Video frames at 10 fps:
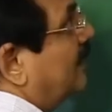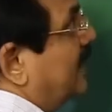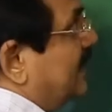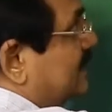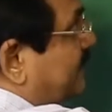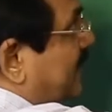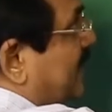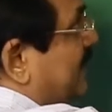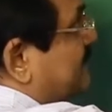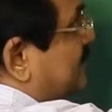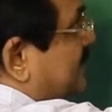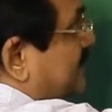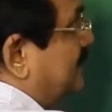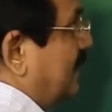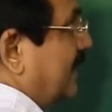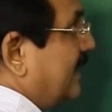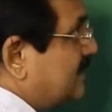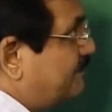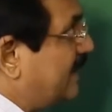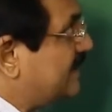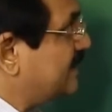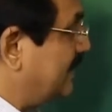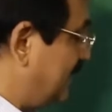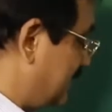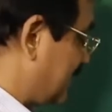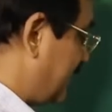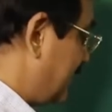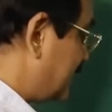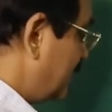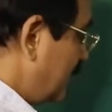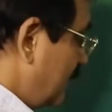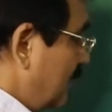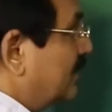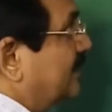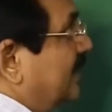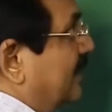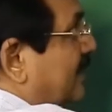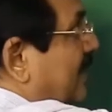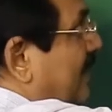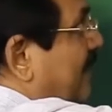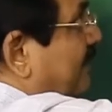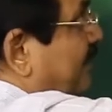as we have expressed in this case, there are